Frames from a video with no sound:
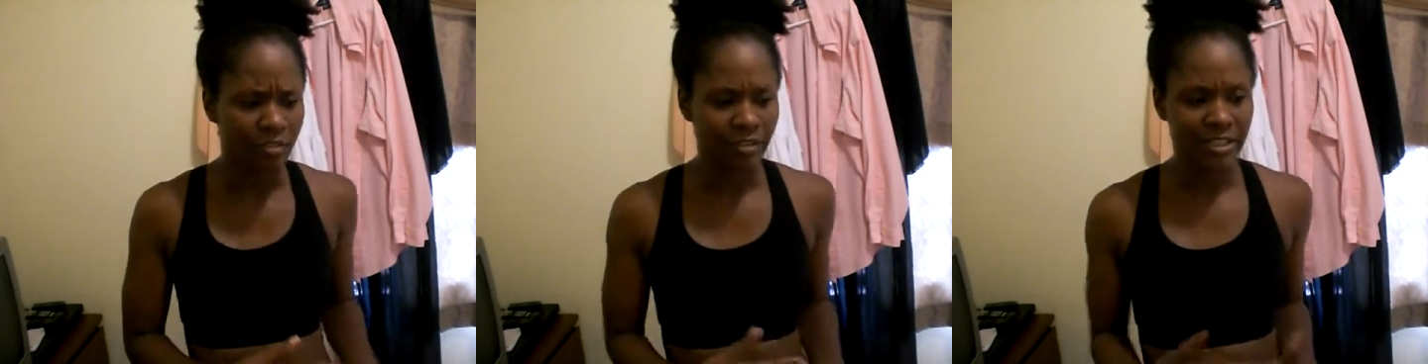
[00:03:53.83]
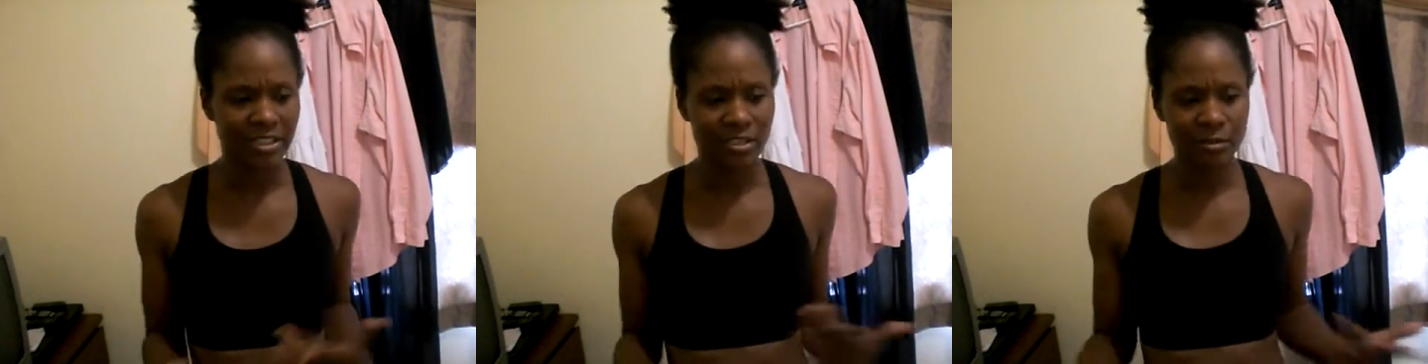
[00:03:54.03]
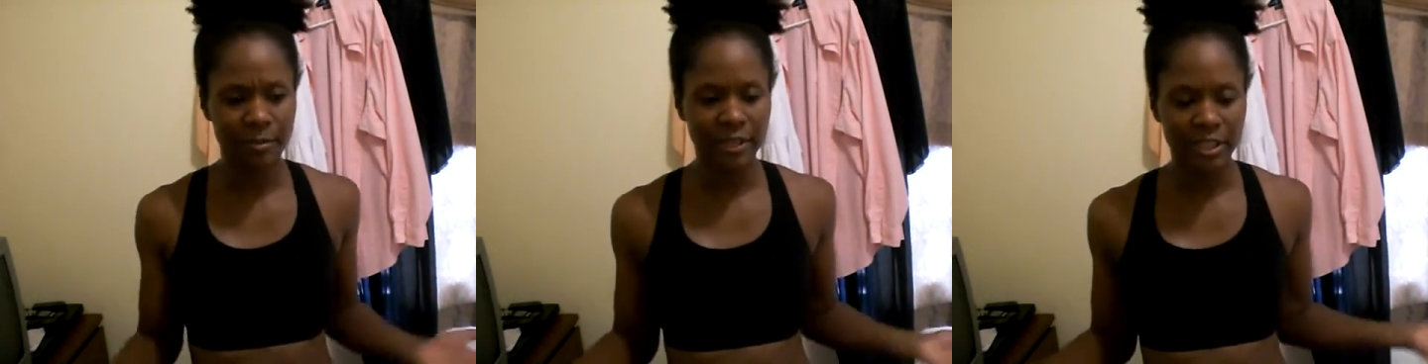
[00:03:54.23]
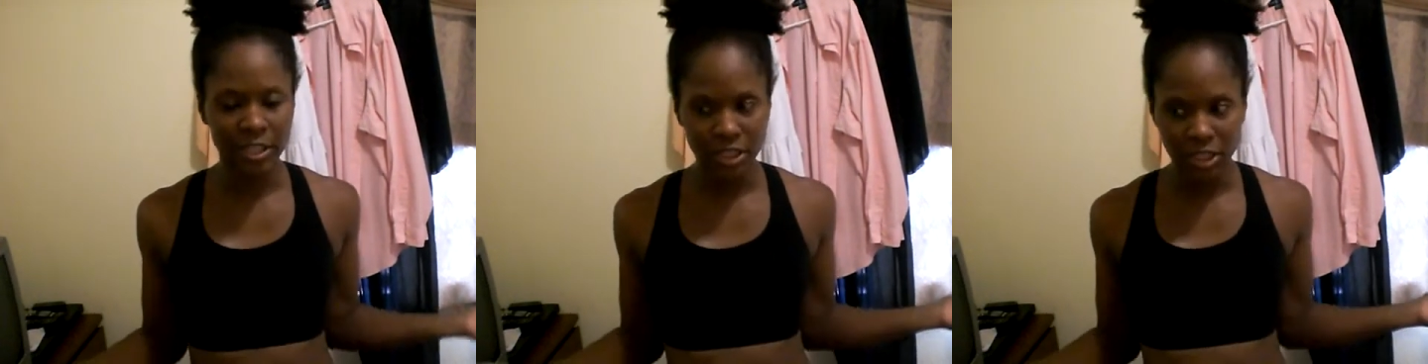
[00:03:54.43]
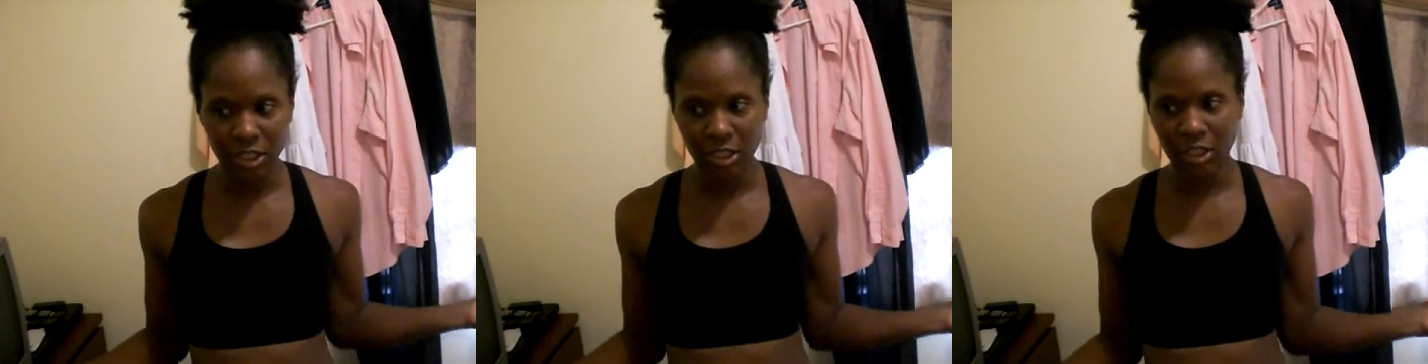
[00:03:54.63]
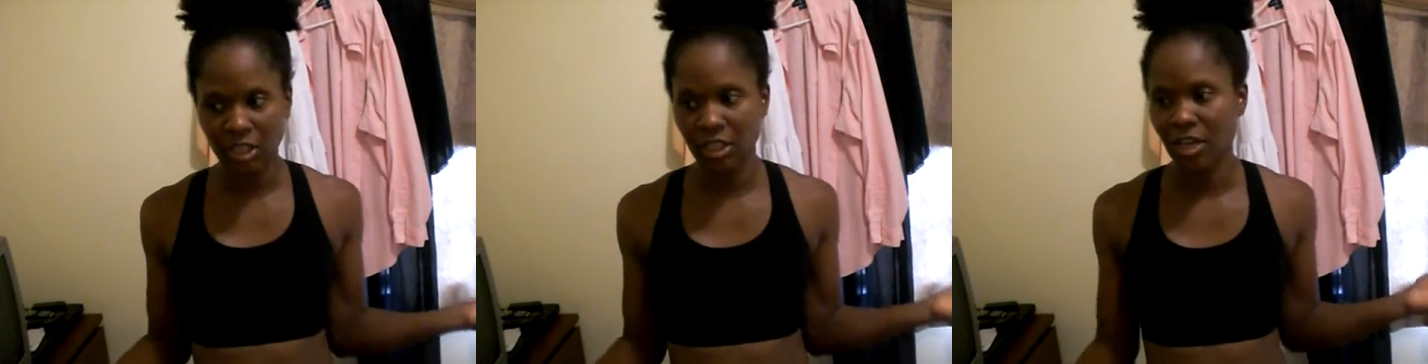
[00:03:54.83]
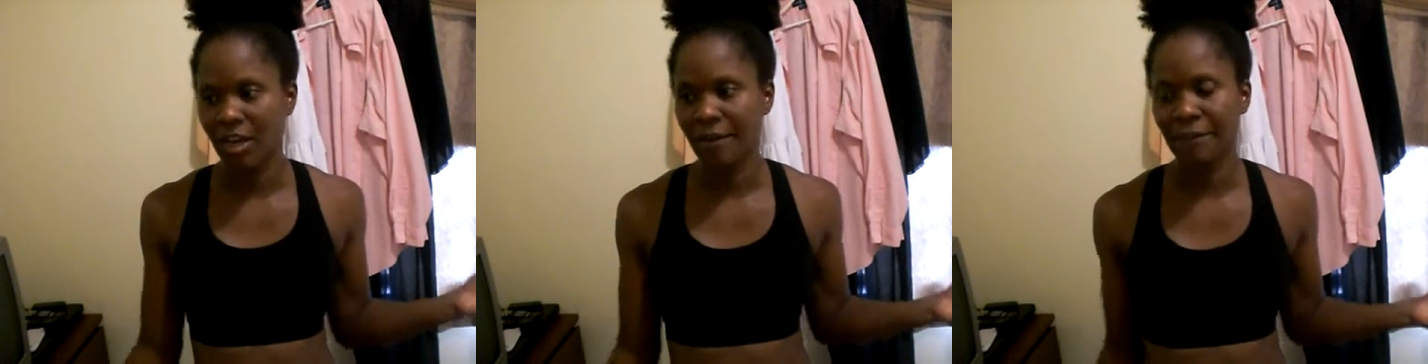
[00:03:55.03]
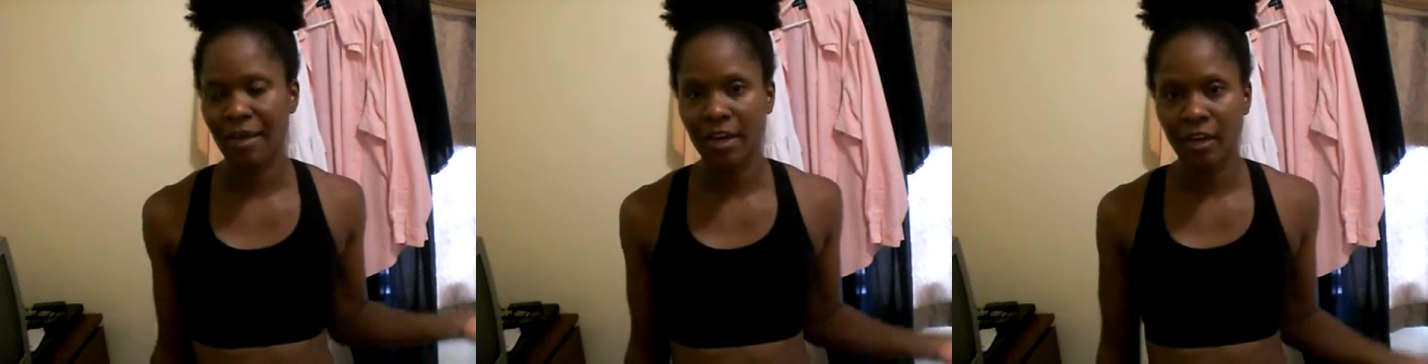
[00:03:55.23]
flexibility.
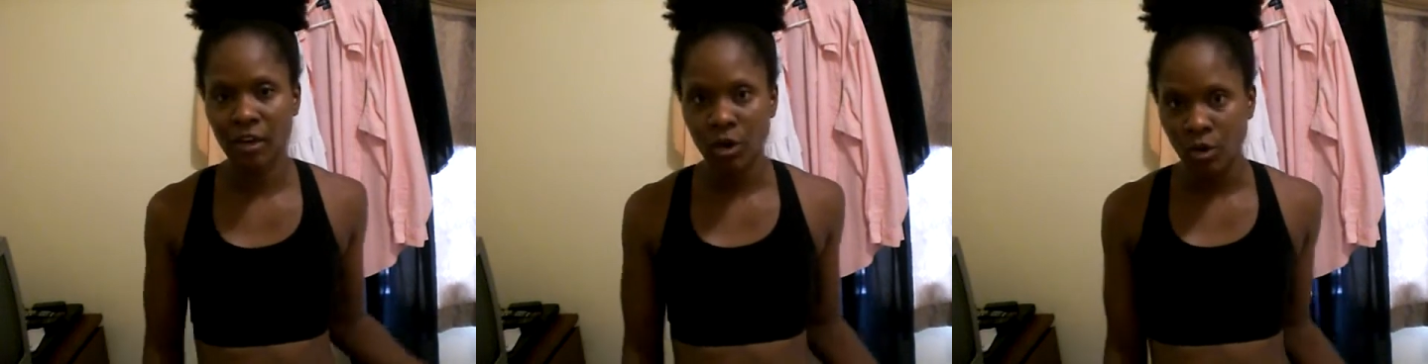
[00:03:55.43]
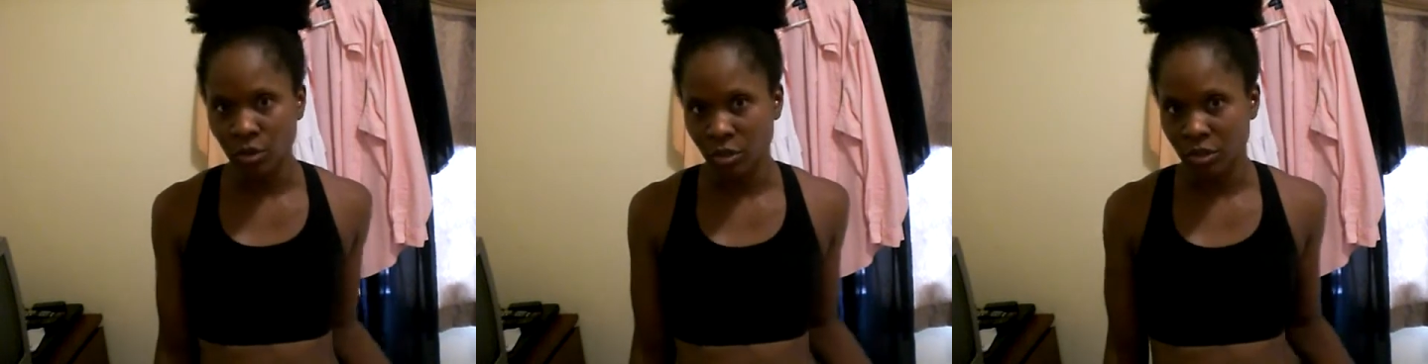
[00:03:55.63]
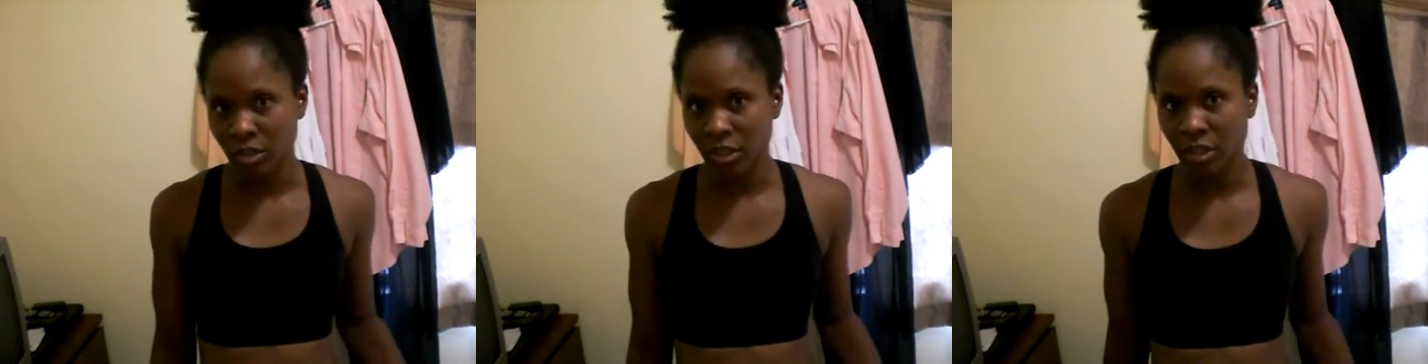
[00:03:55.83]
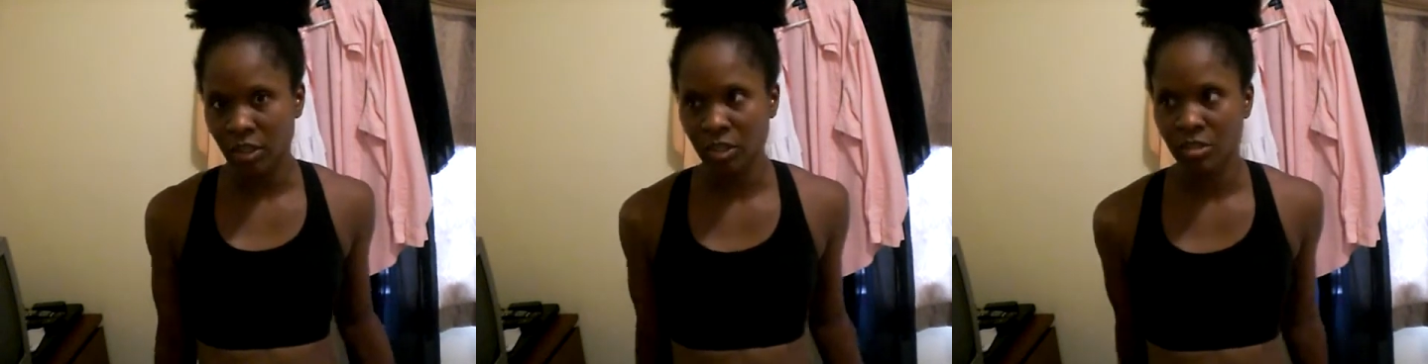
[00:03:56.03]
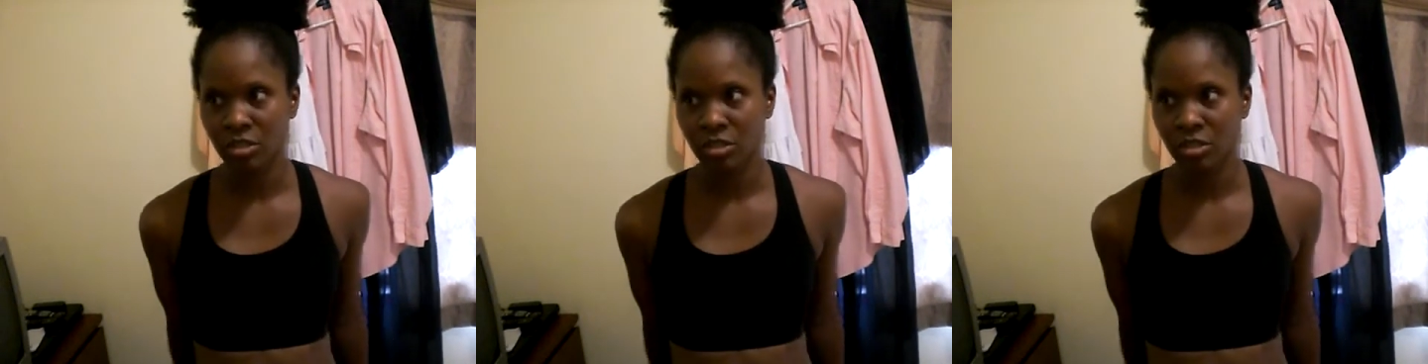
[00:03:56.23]
I'm getting older,